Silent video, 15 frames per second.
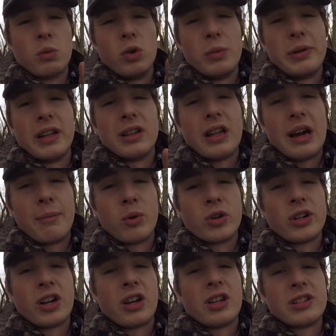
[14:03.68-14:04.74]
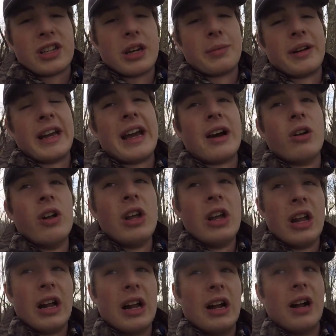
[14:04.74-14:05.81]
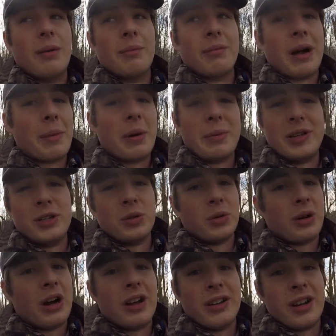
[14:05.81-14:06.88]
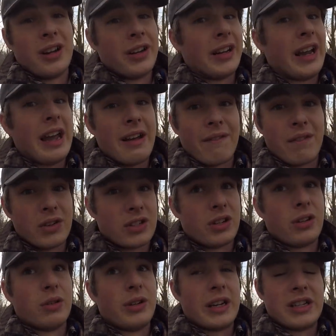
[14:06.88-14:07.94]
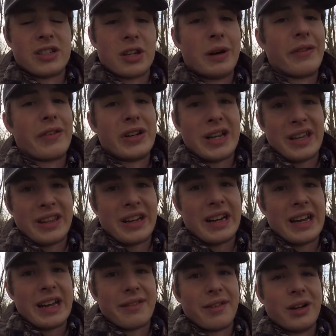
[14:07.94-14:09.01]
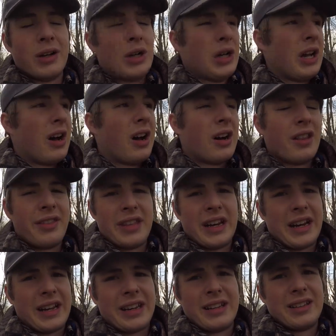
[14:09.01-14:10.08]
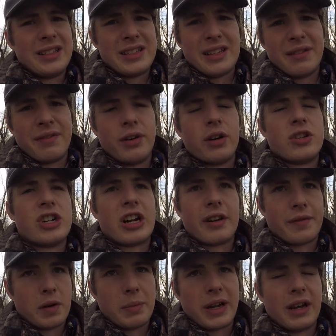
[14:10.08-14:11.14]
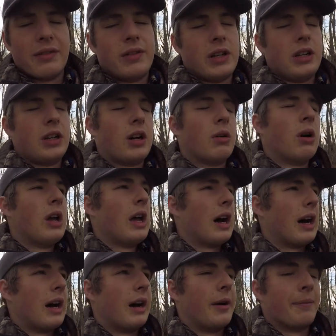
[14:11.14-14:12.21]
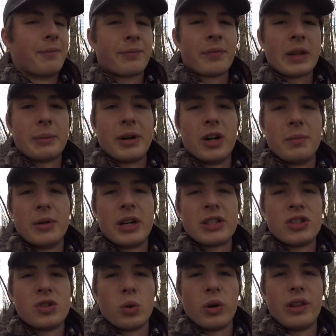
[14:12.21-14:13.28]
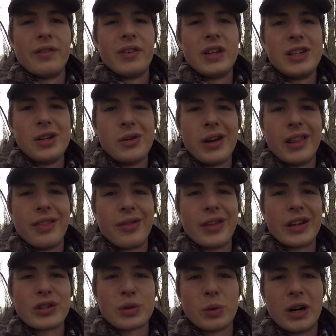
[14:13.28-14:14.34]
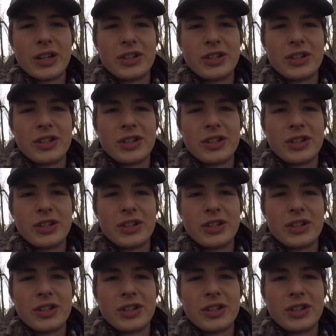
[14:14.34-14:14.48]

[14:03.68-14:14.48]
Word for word: there will be a lot more duck hunts coming out. Um, I'm going to be do hunt, hunting every single day, so every day that I have a hunt that I can at least get footage out of, I'll make a video. Um, but I hope you guys enjoy the video, and thanks for